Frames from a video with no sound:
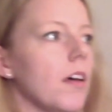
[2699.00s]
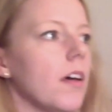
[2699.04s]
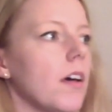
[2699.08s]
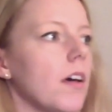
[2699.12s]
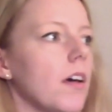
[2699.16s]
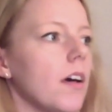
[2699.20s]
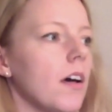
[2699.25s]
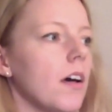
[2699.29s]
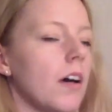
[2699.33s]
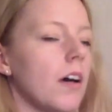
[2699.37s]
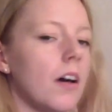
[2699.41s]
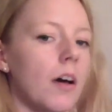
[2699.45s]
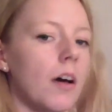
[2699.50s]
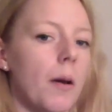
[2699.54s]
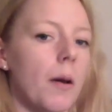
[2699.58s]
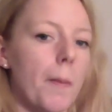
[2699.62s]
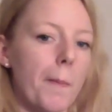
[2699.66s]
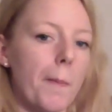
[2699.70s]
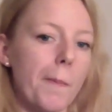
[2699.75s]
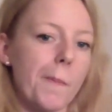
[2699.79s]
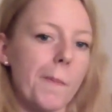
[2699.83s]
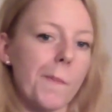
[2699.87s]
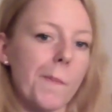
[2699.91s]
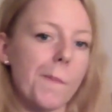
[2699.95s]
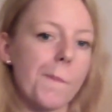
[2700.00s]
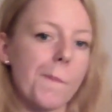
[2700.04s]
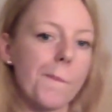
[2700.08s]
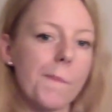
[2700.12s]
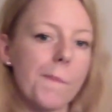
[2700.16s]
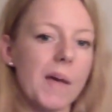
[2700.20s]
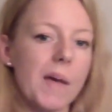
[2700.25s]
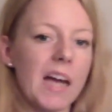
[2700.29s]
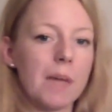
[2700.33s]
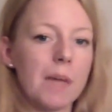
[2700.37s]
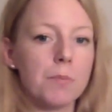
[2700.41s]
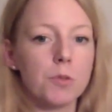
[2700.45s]

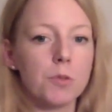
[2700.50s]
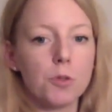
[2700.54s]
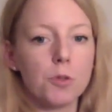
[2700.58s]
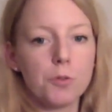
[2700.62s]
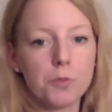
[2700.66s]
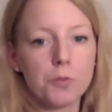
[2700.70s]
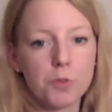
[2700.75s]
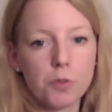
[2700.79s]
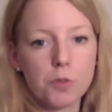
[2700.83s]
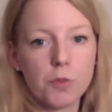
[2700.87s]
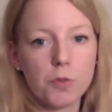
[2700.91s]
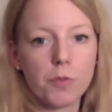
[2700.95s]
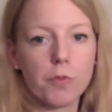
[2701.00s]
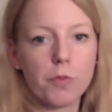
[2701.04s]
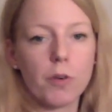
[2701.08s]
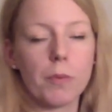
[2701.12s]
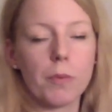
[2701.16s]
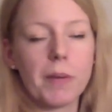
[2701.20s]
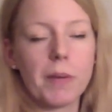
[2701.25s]
I moved from a